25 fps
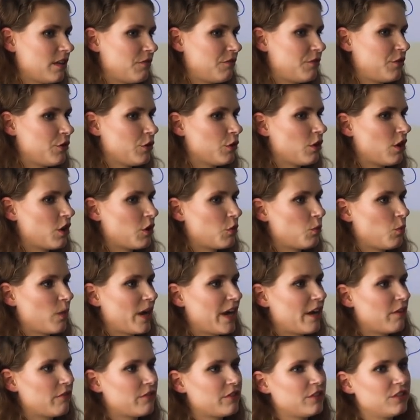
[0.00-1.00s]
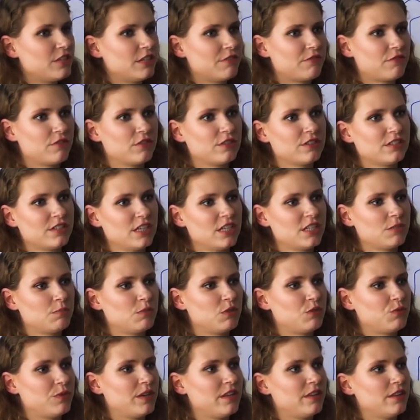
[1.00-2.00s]
if you are aware of the differences
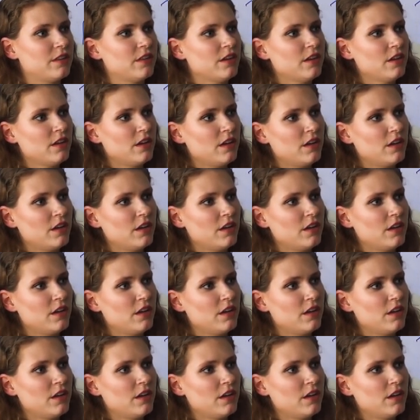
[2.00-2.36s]
between